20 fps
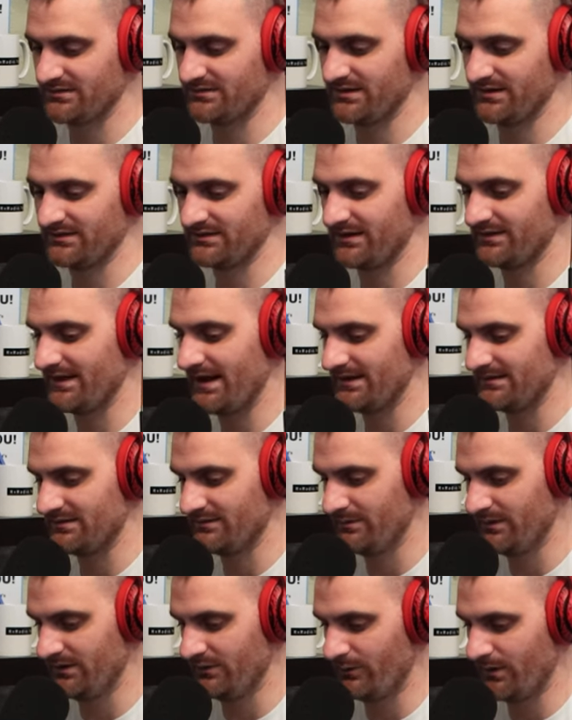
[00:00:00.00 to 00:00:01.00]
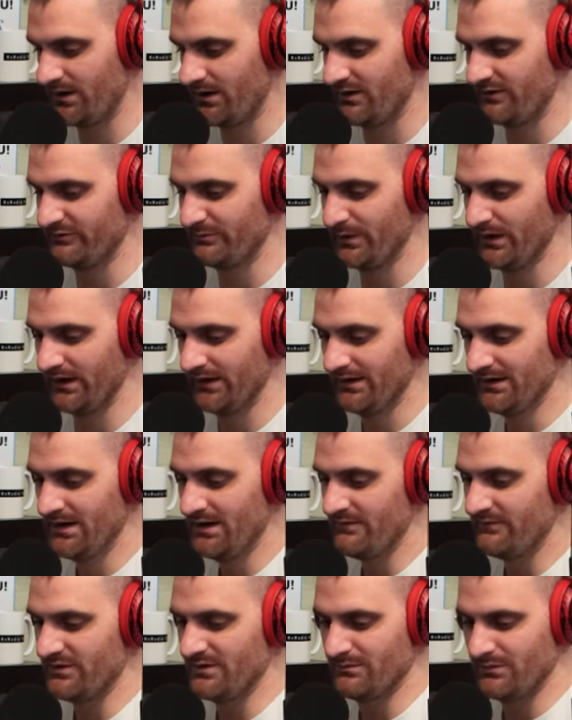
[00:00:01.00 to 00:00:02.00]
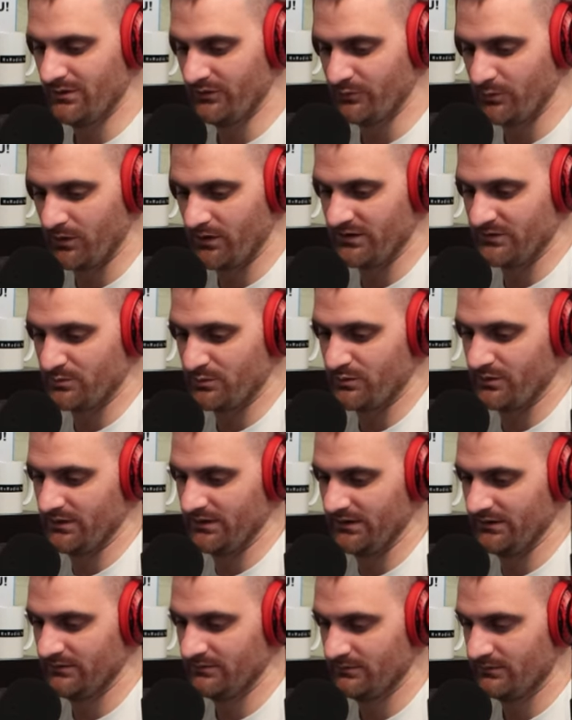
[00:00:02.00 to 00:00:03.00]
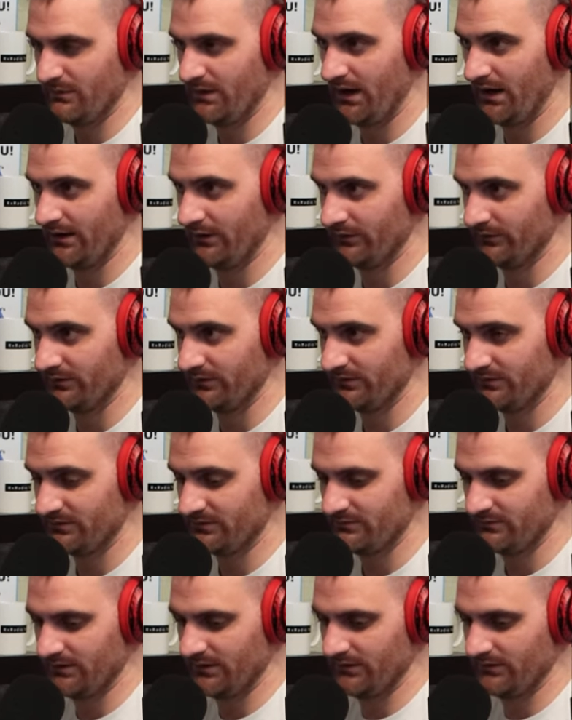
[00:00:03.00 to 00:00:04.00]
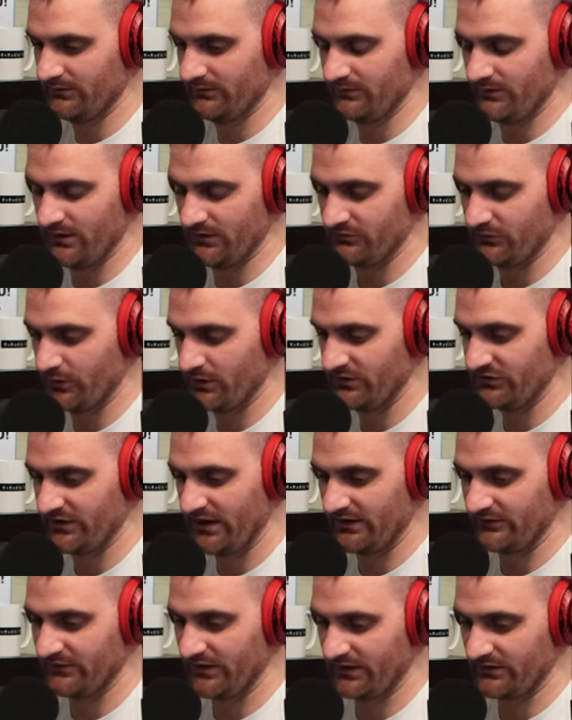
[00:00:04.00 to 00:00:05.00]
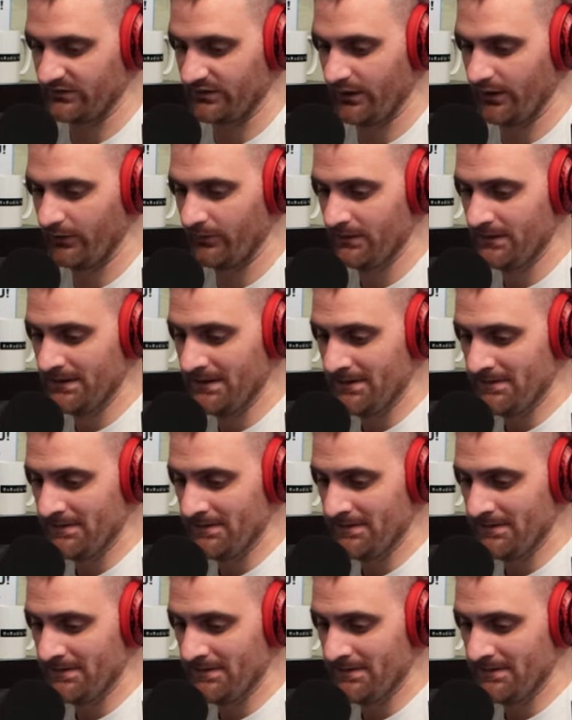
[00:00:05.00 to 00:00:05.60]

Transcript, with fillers: So things like that to be aware of. But for the most part, it's pretty mild as you know as far as side effects go.